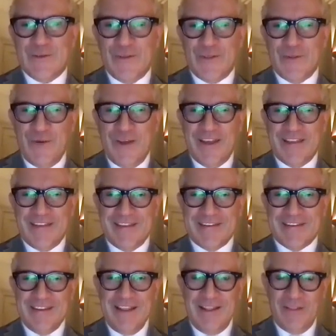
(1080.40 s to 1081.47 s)
with the way that
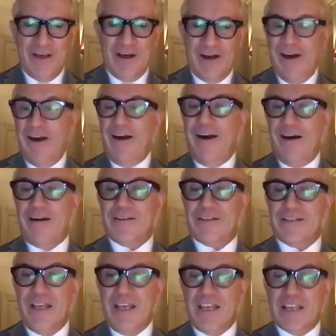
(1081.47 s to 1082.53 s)
the heart
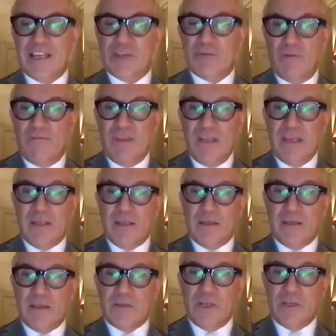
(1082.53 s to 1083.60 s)
is
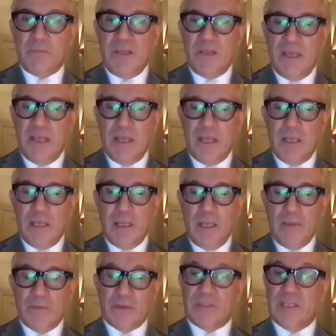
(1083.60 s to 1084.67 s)
revered as being
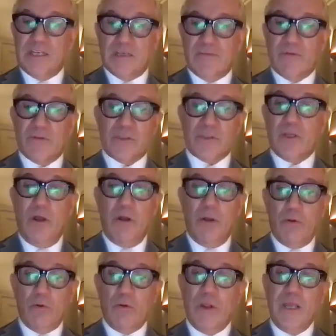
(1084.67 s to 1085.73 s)
the seat of the
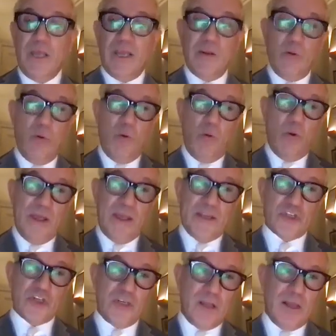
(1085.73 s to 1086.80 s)
soul in all
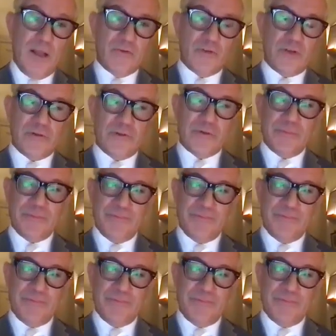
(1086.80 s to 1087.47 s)
ancient cultures.